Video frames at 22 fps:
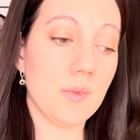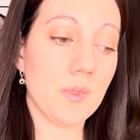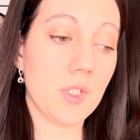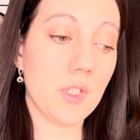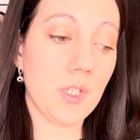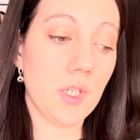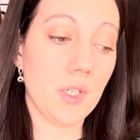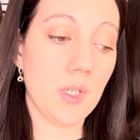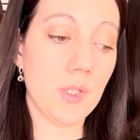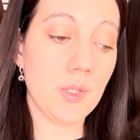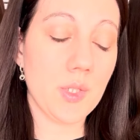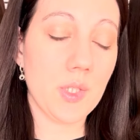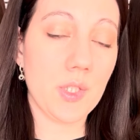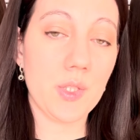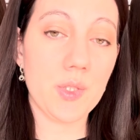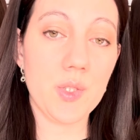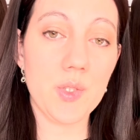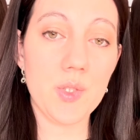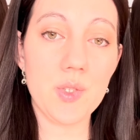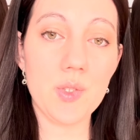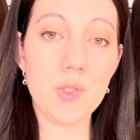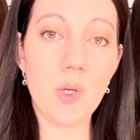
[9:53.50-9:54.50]
Girls are
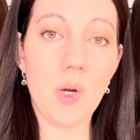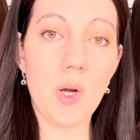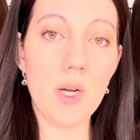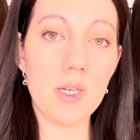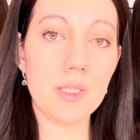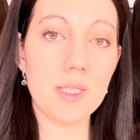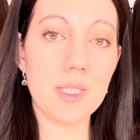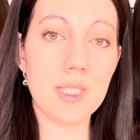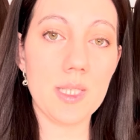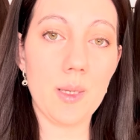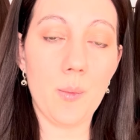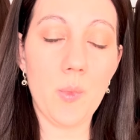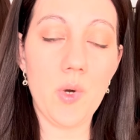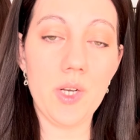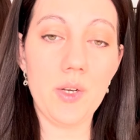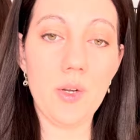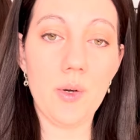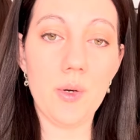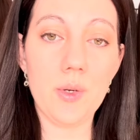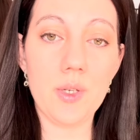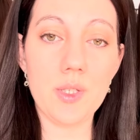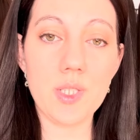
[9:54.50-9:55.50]
stalked. Someone
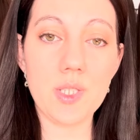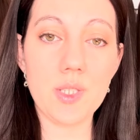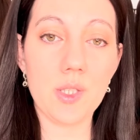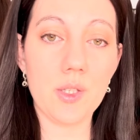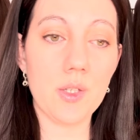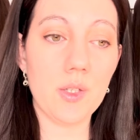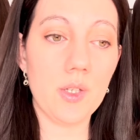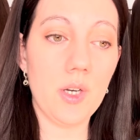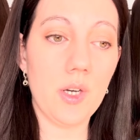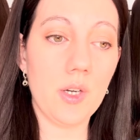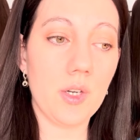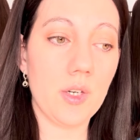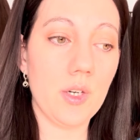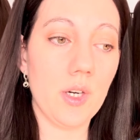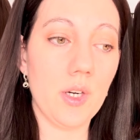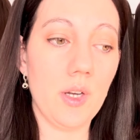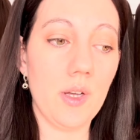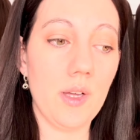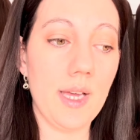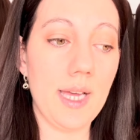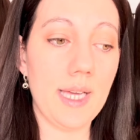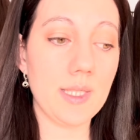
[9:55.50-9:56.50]
noticed a
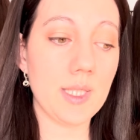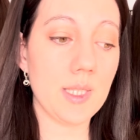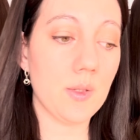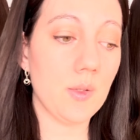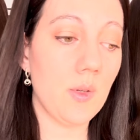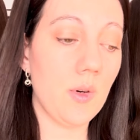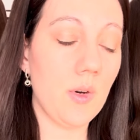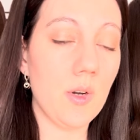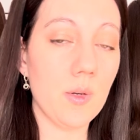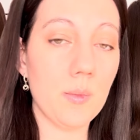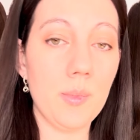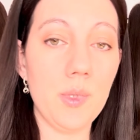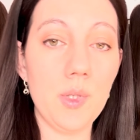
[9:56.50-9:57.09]
girl has long,